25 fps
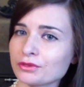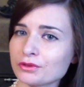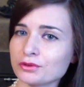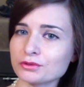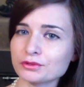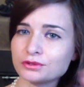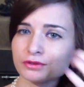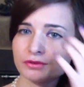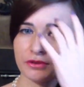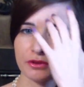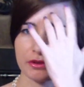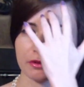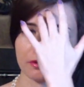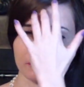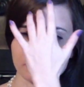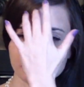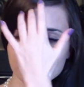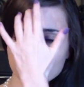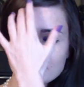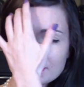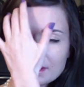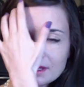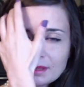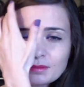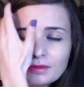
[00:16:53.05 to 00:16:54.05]
Those of you
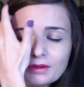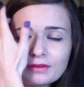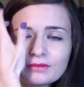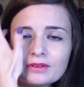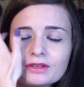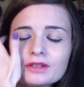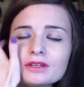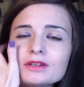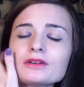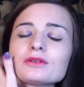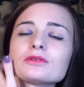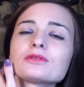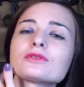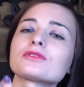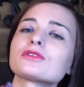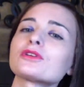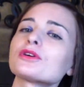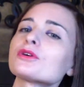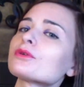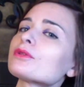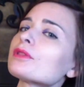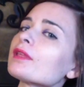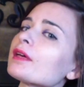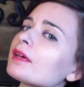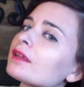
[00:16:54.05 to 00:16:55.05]
who've seen my videos
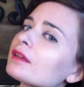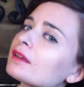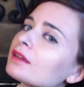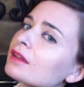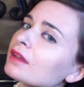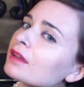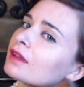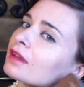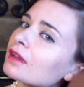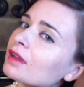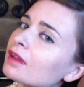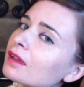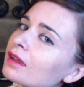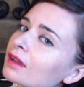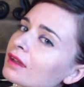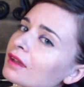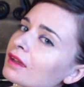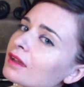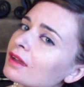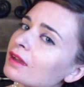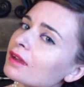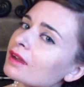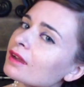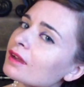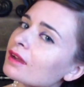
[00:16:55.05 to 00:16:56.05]
know that
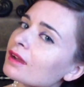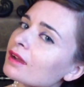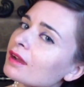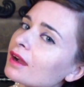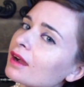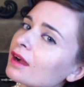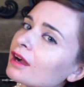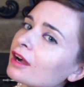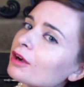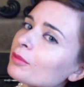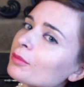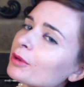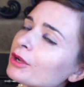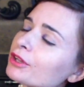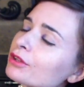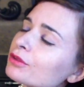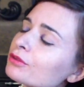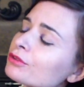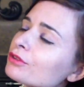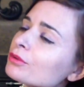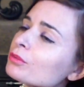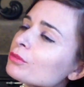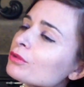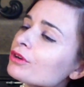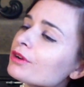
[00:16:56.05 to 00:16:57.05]
I
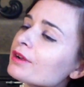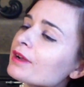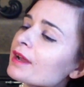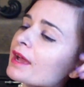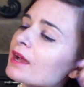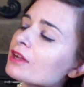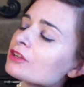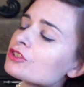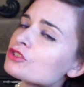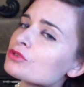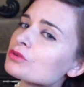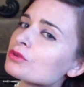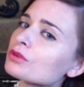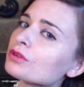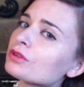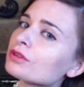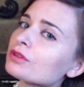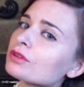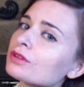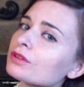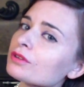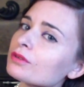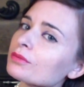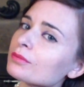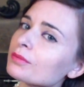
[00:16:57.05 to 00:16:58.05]
use a more natural
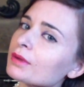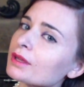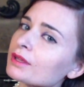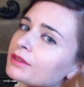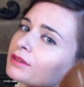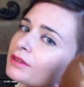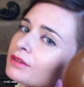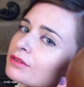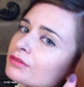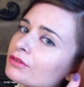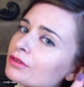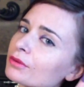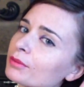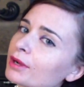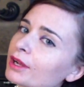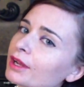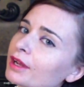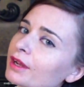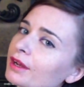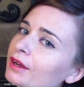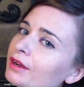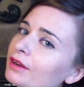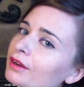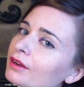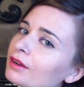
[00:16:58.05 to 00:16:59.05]
method for my
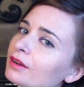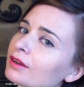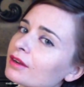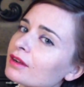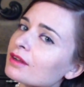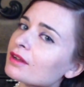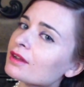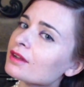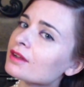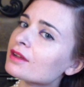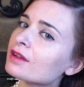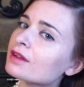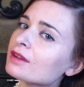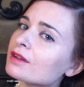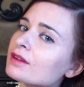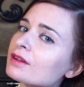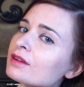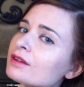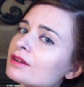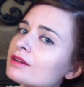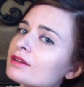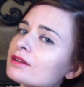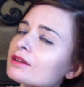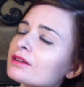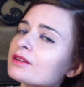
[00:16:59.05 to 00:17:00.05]
hair.
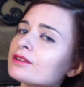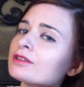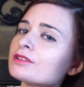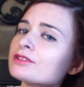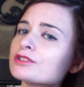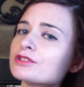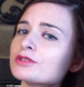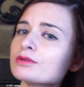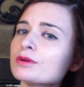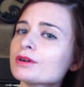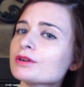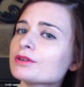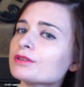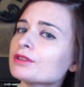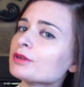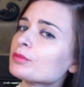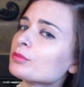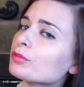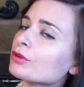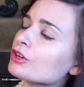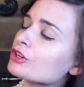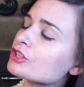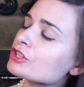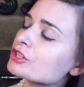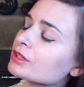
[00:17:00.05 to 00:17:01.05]
So I only
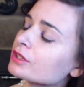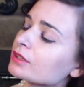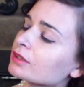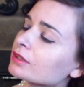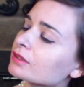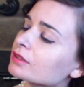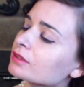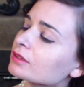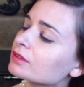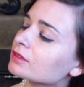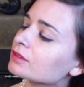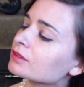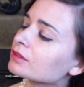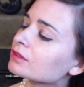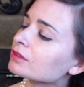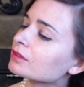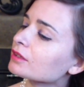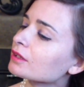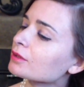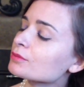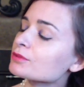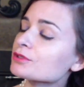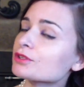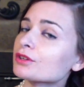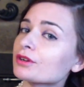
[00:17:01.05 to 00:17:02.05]

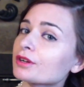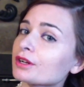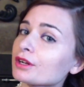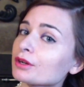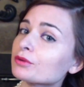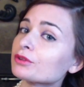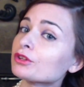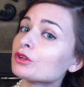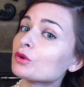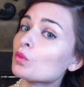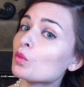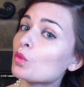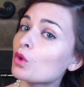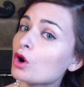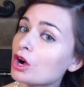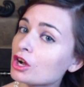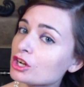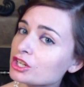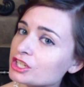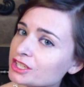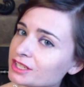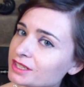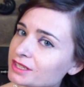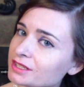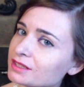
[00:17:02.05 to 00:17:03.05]
I only
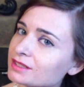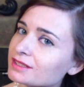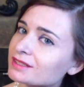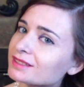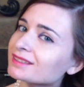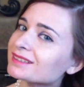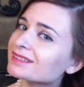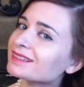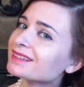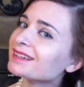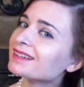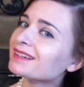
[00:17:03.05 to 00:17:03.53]
wash it